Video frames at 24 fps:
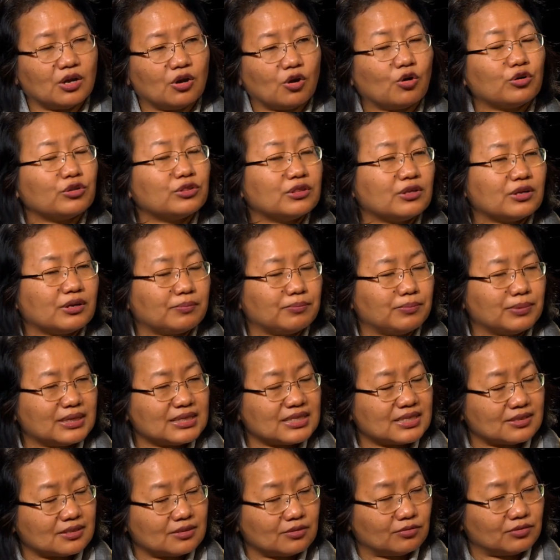on the
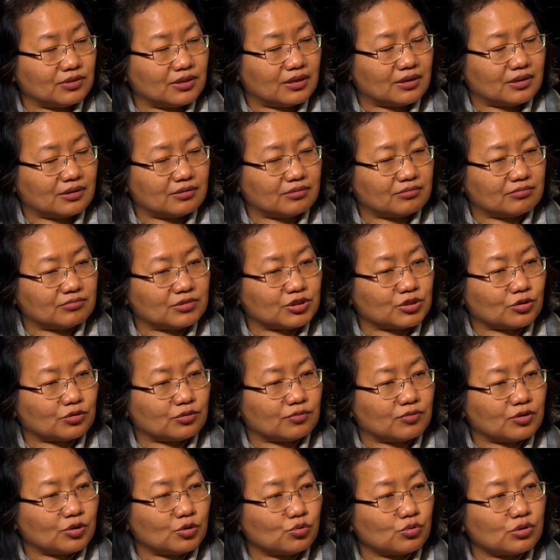basis of their sort
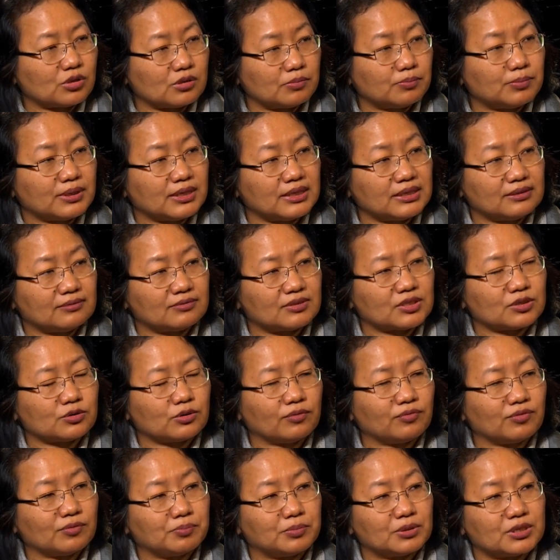of local beliefs. So,
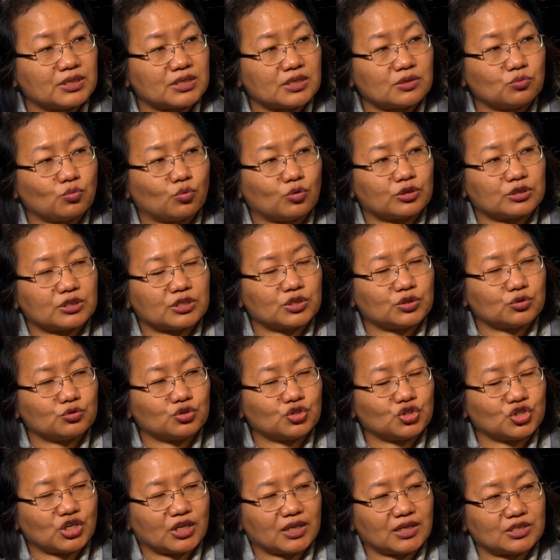if a person wanted to
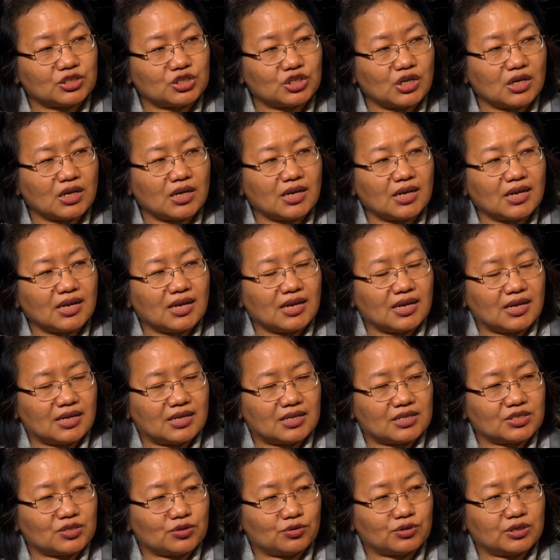change
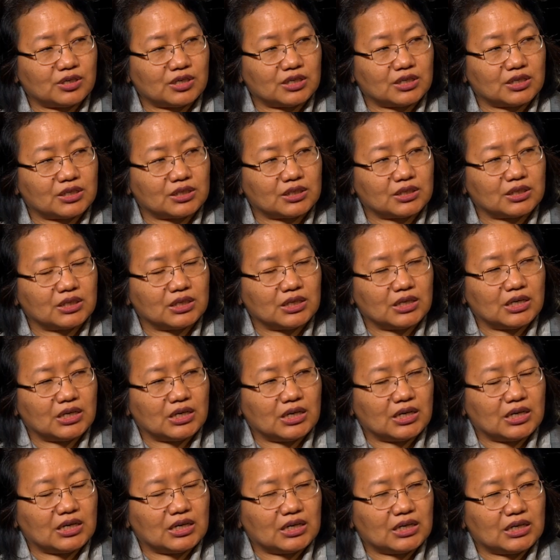his or her
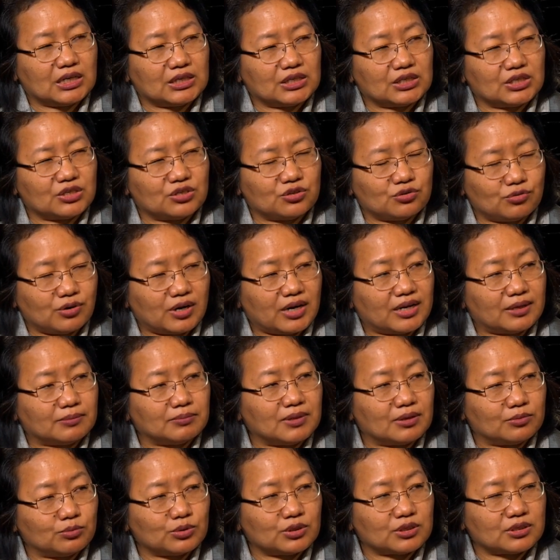tribe,
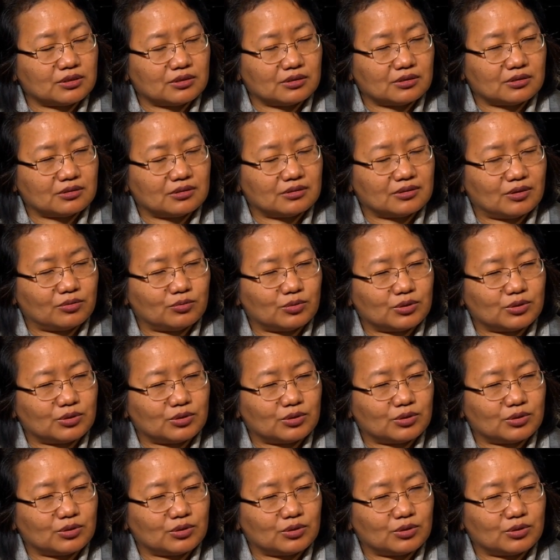there was a